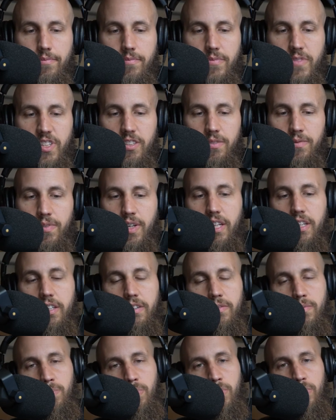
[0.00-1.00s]

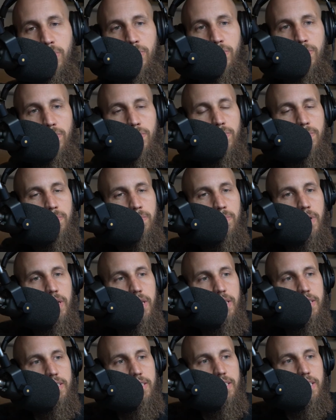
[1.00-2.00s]
definitive proof,
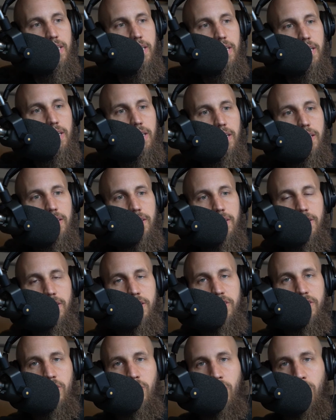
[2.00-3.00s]
but there is
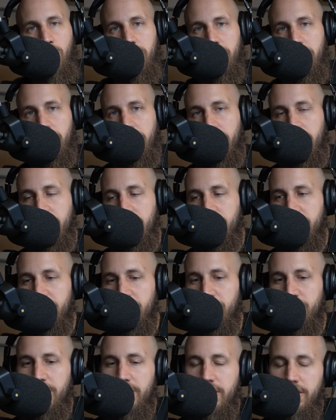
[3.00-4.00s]
a corollary
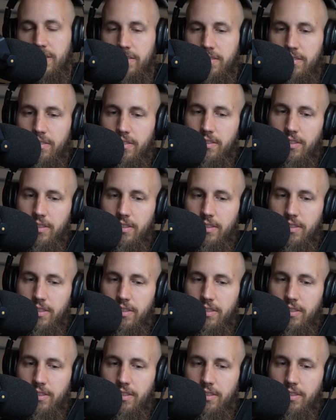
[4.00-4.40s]
between